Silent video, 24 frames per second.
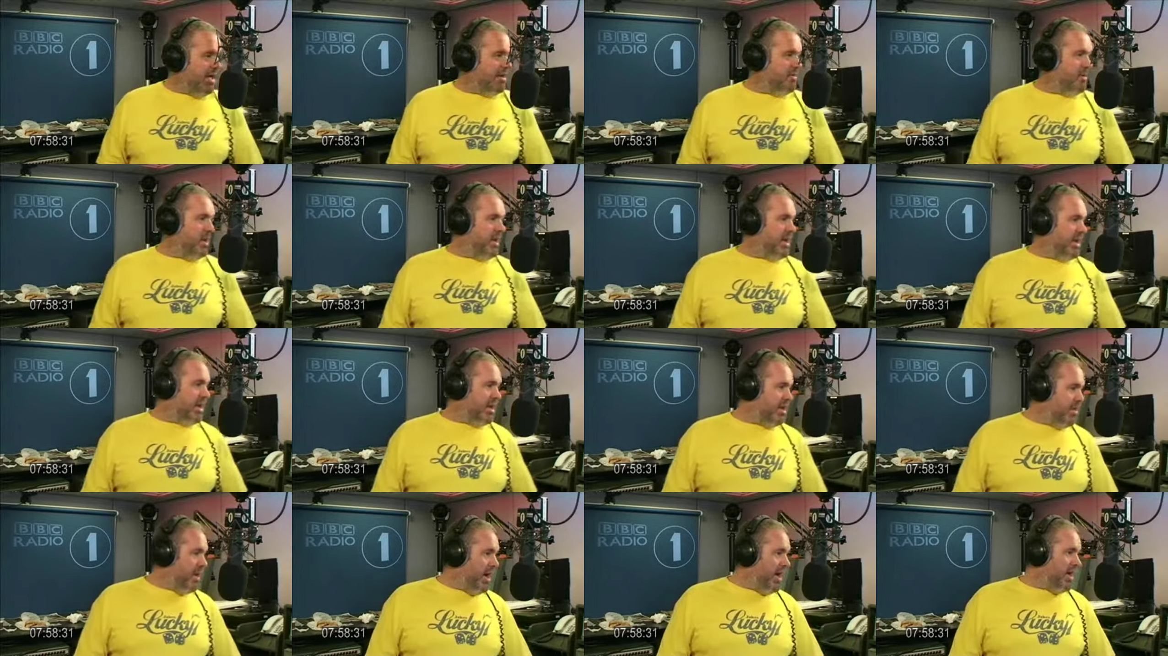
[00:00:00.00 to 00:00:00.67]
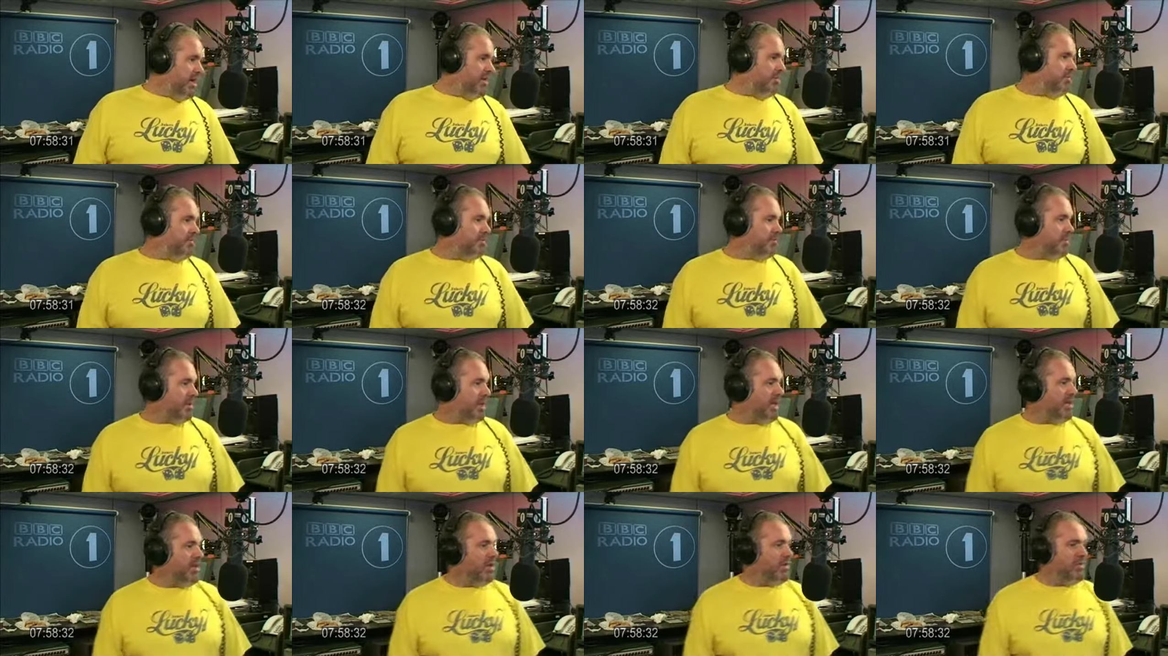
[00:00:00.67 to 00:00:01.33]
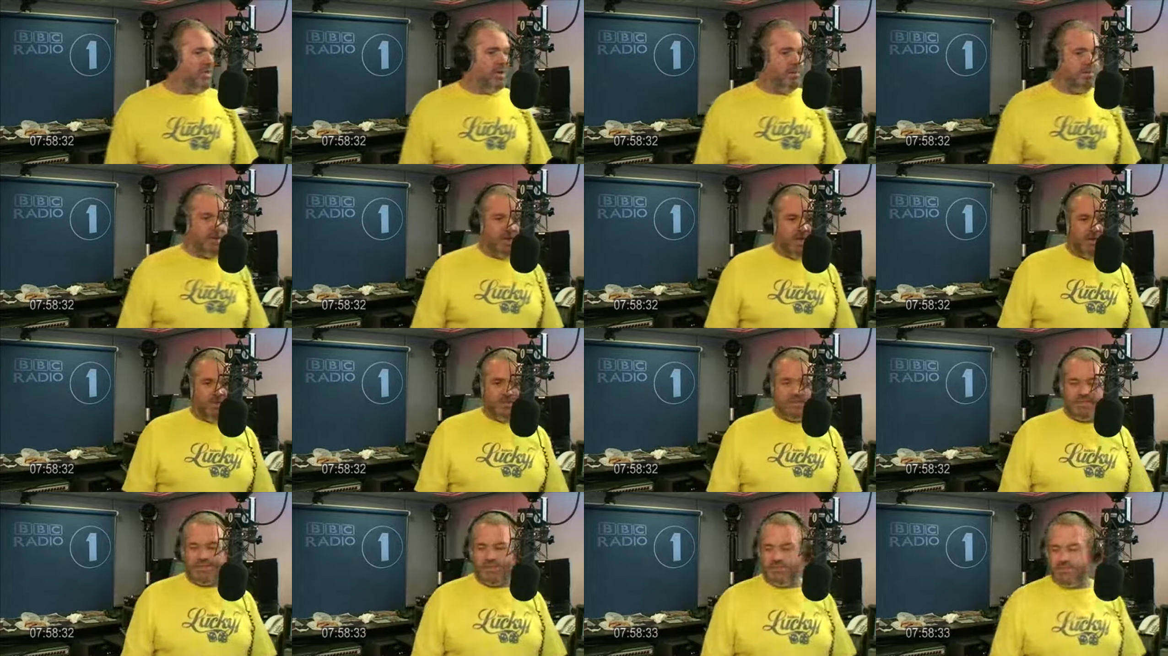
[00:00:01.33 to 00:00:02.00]
there, weekend away. Hold on, them to,
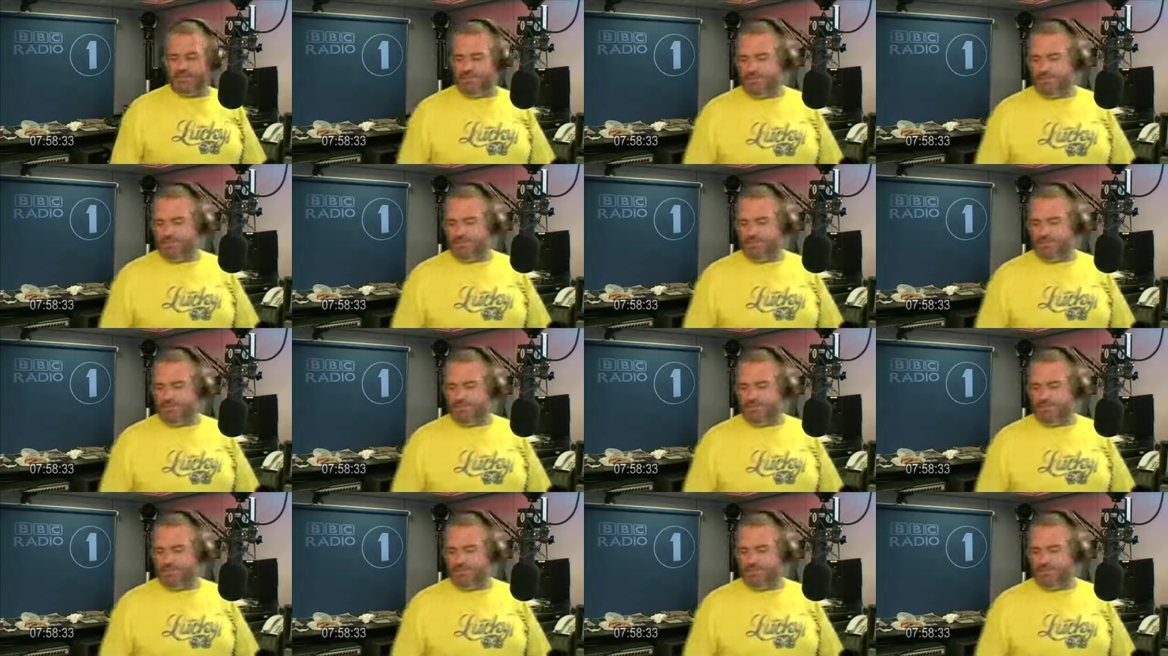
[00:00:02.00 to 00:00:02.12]
clips.